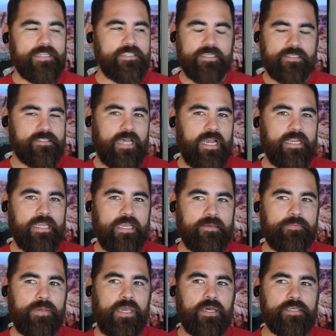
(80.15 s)
exciting
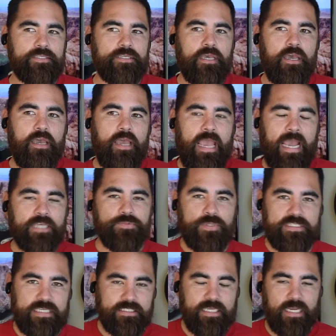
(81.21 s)
because as we
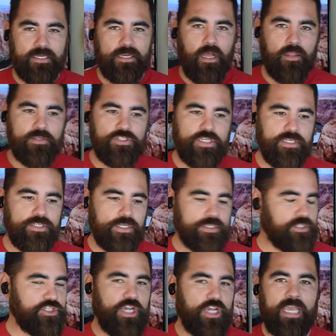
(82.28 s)
see technology
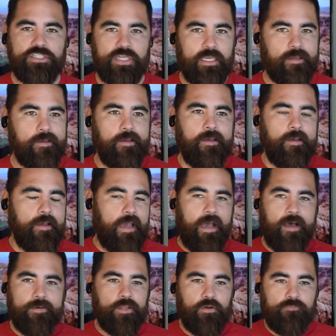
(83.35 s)
just changing how,
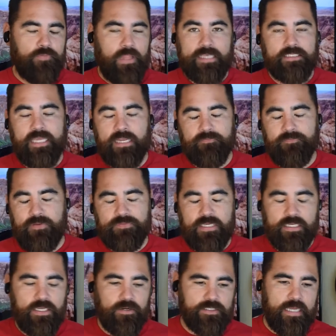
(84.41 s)
for the last 10, 15
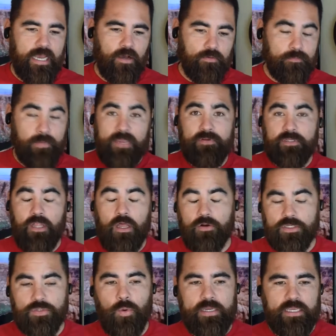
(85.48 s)
years now, maybe even longer,
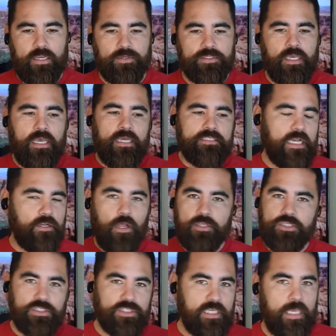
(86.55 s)
20 years,
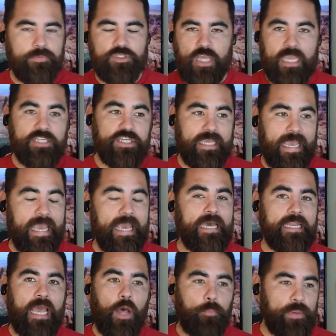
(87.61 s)
technology just keeps changing
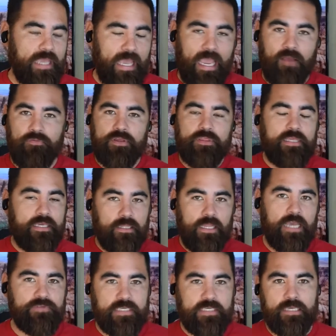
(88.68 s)
and helping everything in
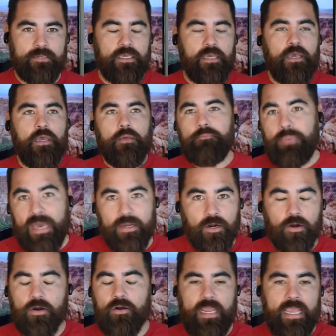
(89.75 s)
life to get
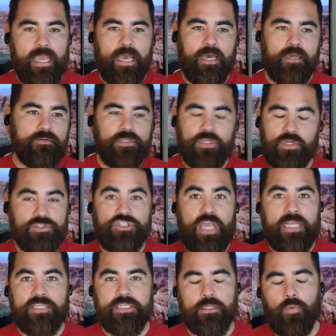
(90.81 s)
better and,
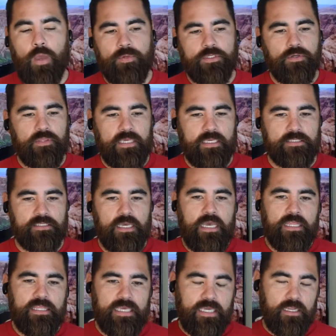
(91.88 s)
changing the way we do things.
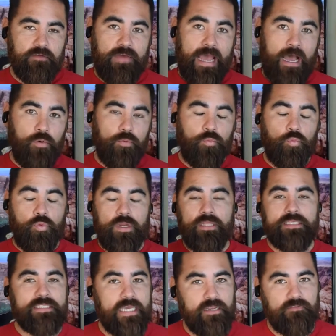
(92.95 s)
Thinking of how real
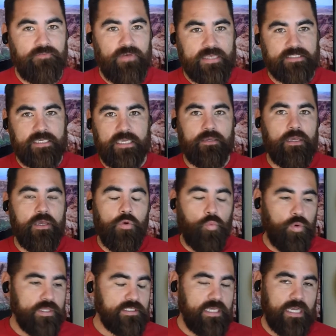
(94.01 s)
estate investing
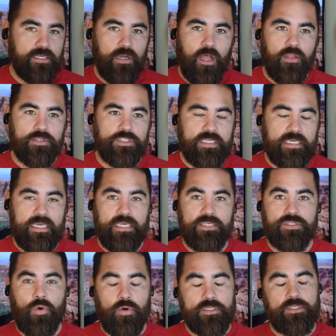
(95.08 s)
with technology is
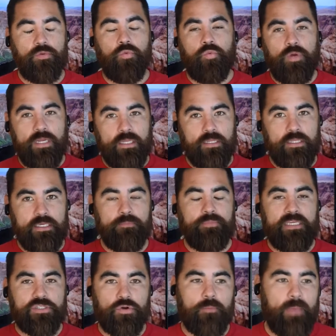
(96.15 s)
going to really
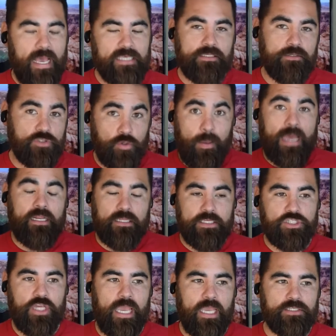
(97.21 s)
be dramatically
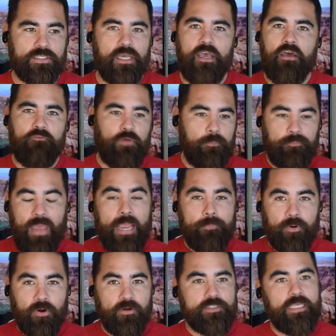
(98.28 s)
changed from
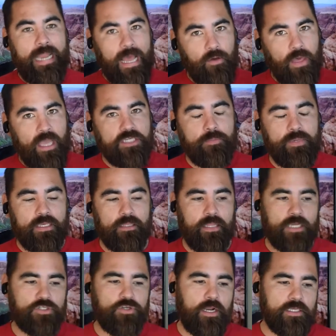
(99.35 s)
paper to now actually be
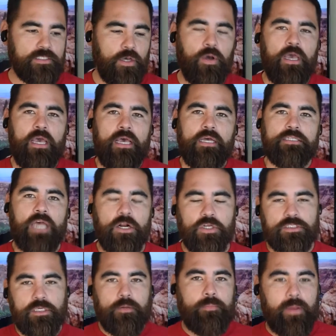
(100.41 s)
electronic. So talk to
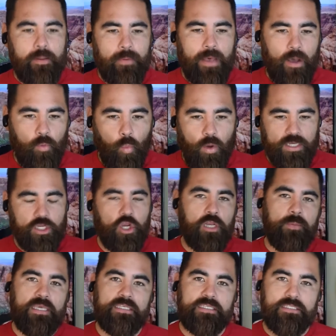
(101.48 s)
us a little bit about what you're going to
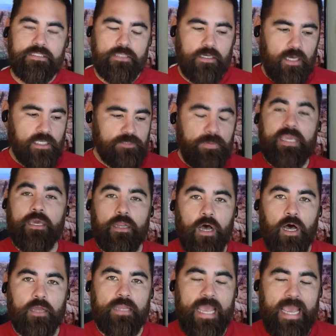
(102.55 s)
be speaking
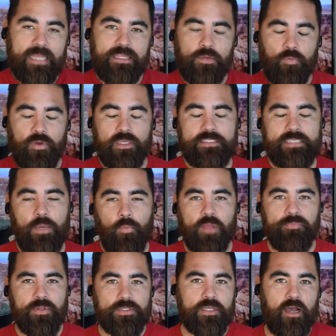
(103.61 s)
on at the Real Estate Wealth
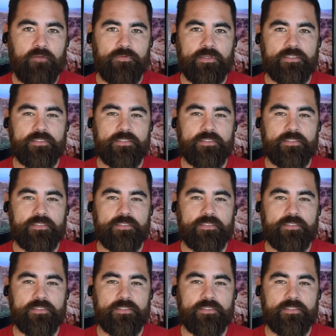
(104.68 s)
Builders Conference.